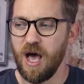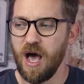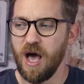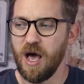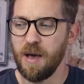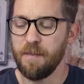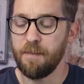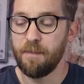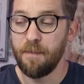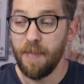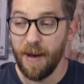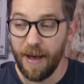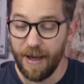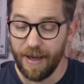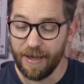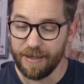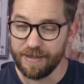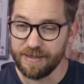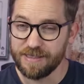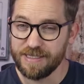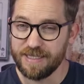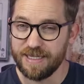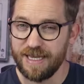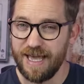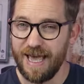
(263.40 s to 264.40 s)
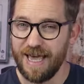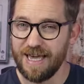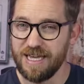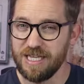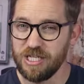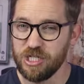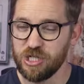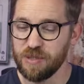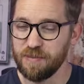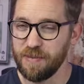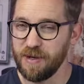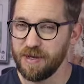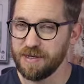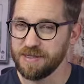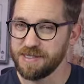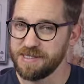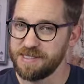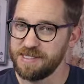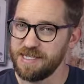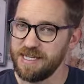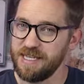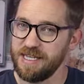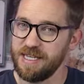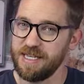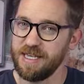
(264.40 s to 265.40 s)
But
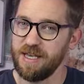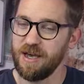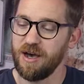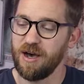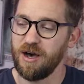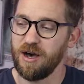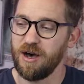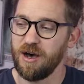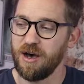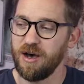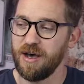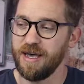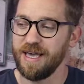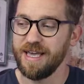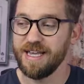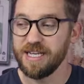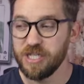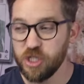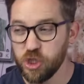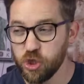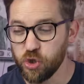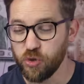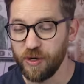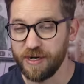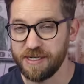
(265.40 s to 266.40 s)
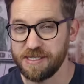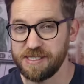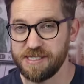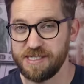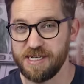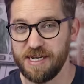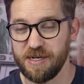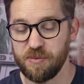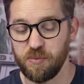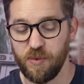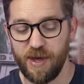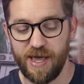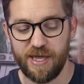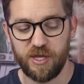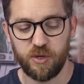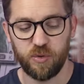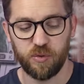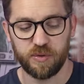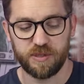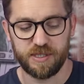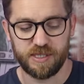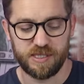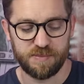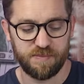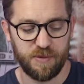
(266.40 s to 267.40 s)
HMRC are interested where
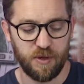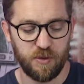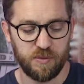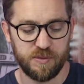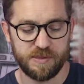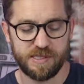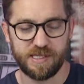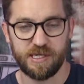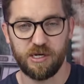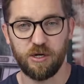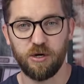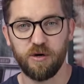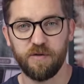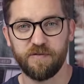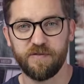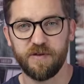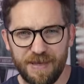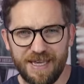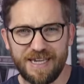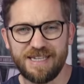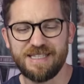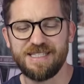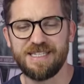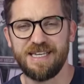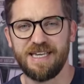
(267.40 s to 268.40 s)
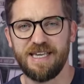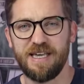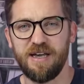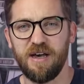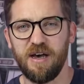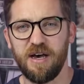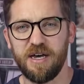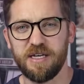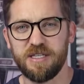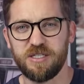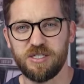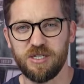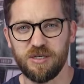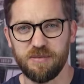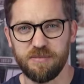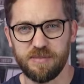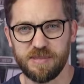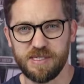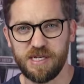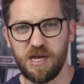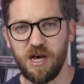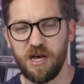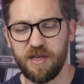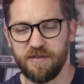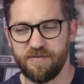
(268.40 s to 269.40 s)
you're disposing of big ticket
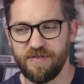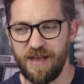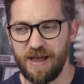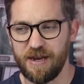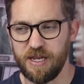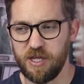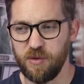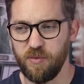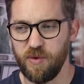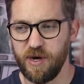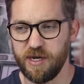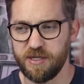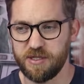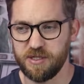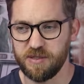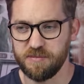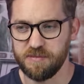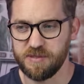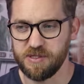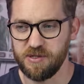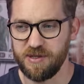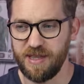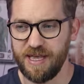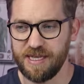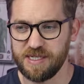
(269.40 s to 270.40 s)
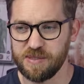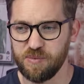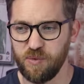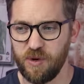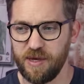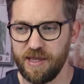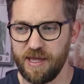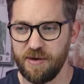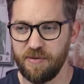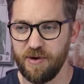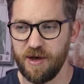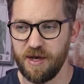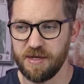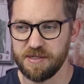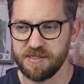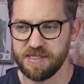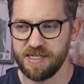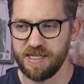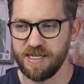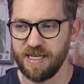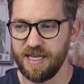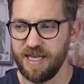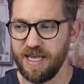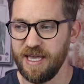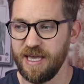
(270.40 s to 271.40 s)
items, high value items. So that's why they're
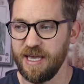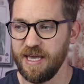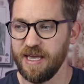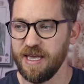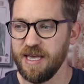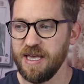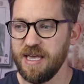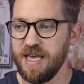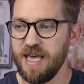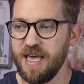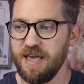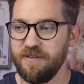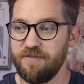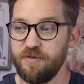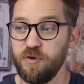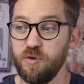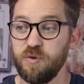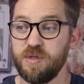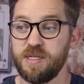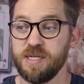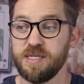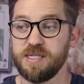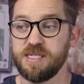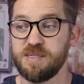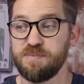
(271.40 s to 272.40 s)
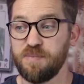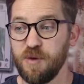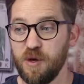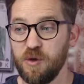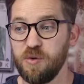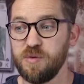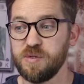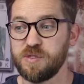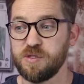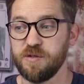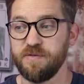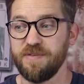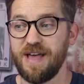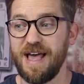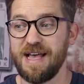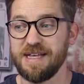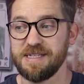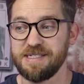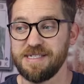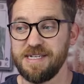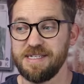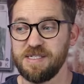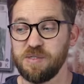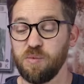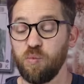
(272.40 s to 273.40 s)
asking here if you disposed of
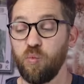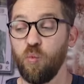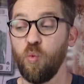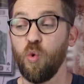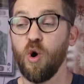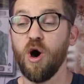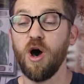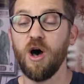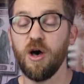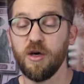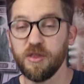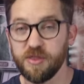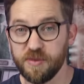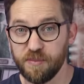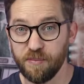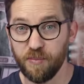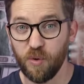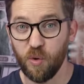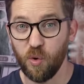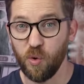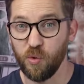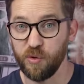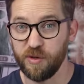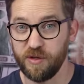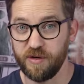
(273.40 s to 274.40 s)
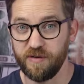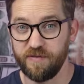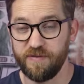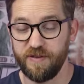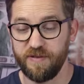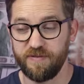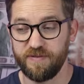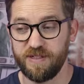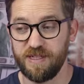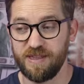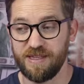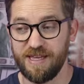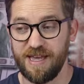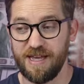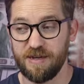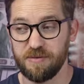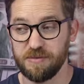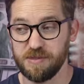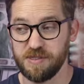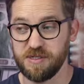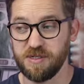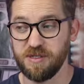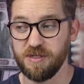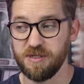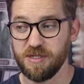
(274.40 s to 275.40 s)
assets worth more than
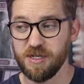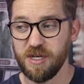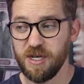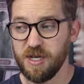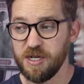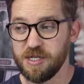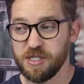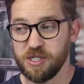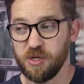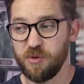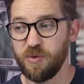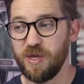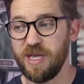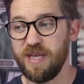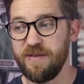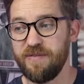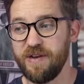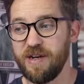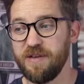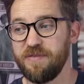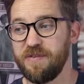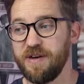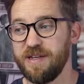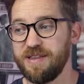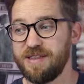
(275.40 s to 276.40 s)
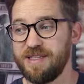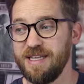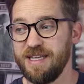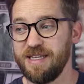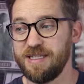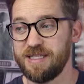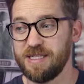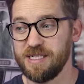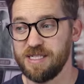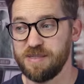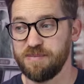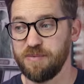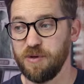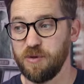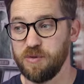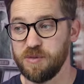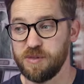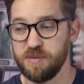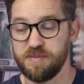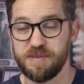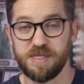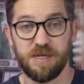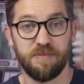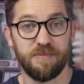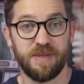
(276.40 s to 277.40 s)
50,000. So even if I did dispose
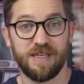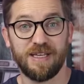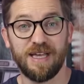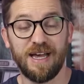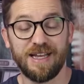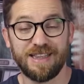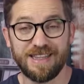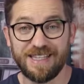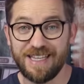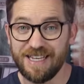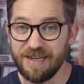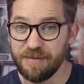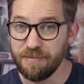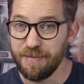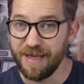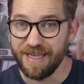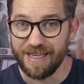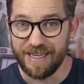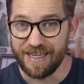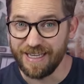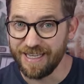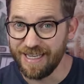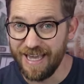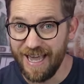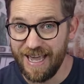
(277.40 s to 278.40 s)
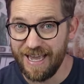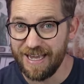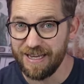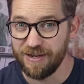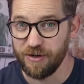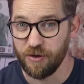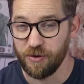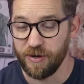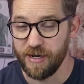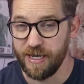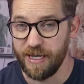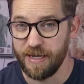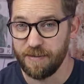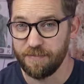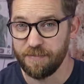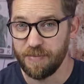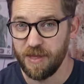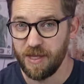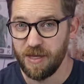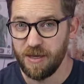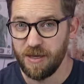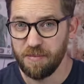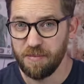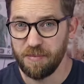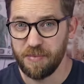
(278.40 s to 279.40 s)
of something, I didn't make a gain on it,
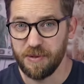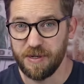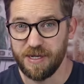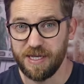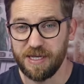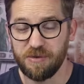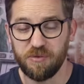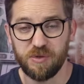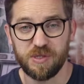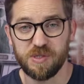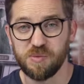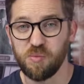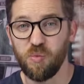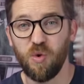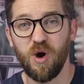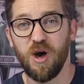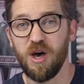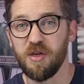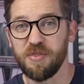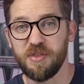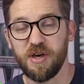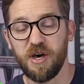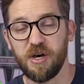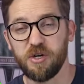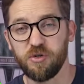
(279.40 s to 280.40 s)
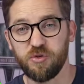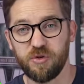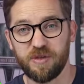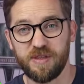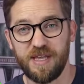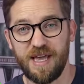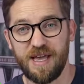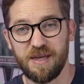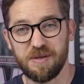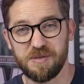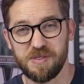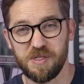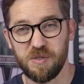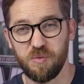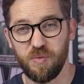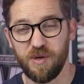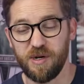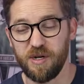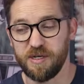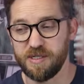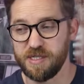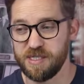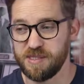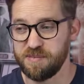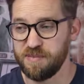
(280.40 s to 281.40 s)
but it was worth 100,000 when
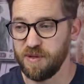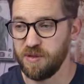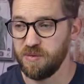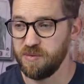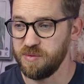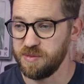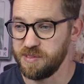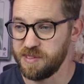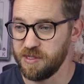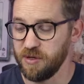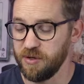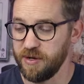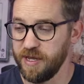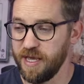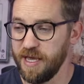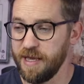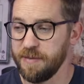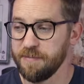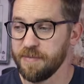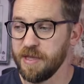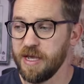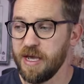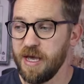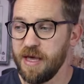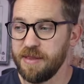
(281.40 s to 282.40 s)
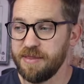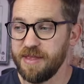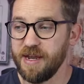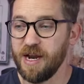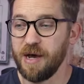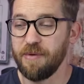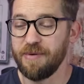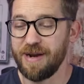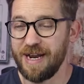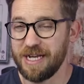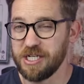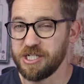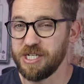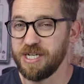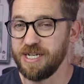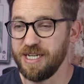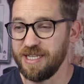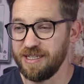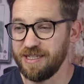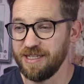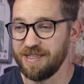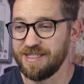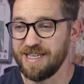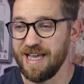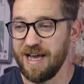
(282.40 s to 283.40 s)
I disposed on it, then I would actually
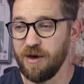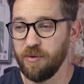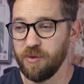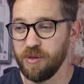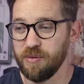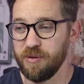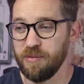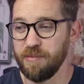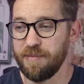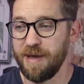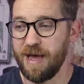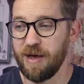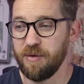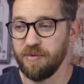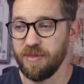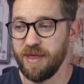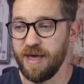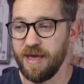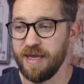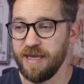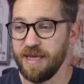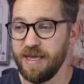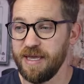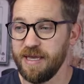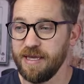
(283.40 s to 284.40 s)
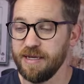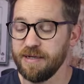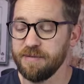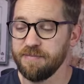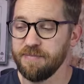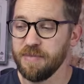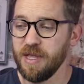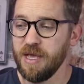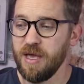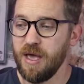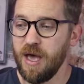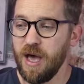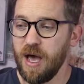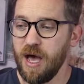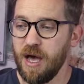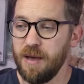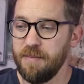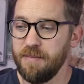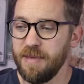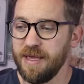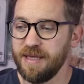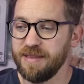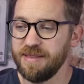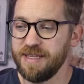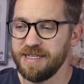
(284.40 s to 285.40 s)
need to tell them about that here.
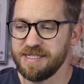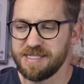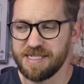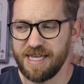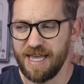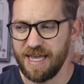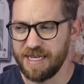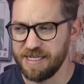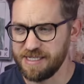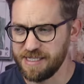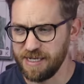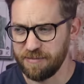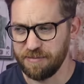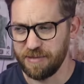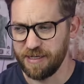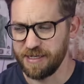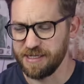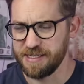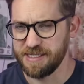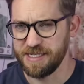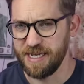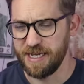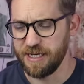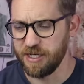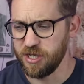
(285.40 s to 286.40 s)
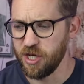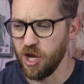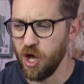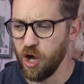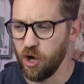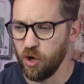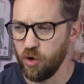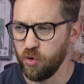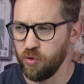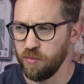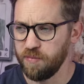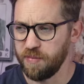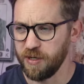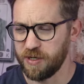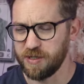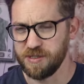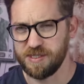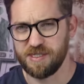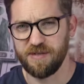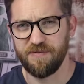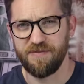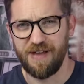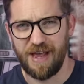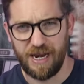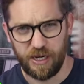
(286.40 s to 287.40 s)
In this case, I'm going to say no,
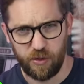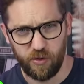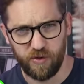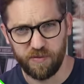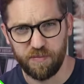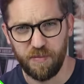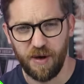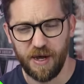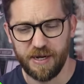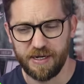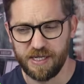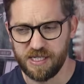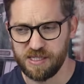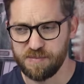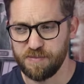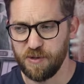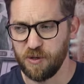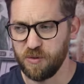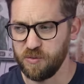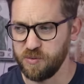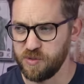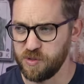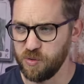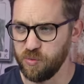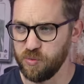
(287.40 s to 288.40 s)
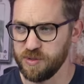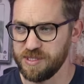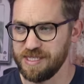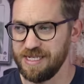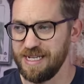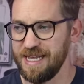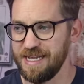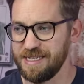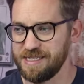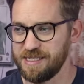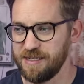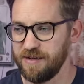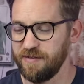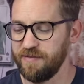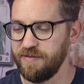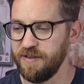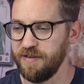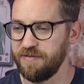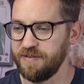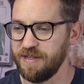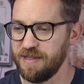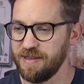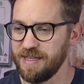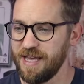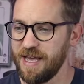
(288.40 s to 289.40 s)
because the value of my disposal was less than
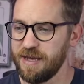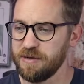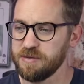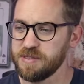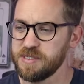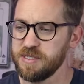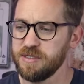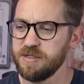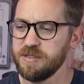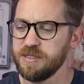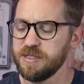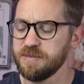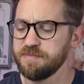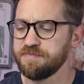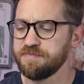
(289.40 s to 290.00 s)
50,000,